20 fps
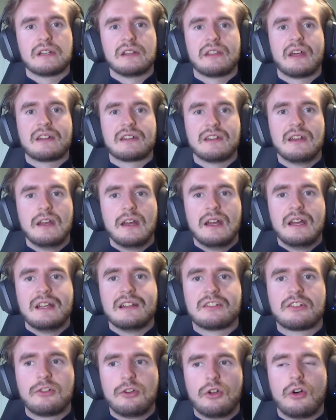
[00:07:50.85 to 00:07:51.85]
That
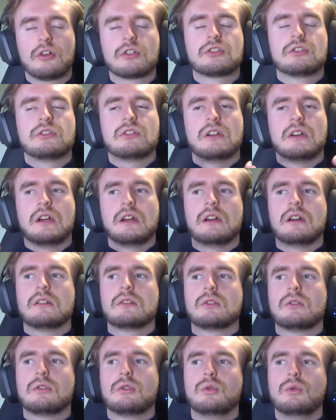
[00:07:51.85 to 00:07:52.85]
is not
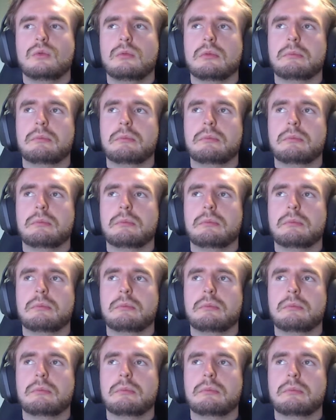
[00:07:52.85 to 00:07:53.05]
to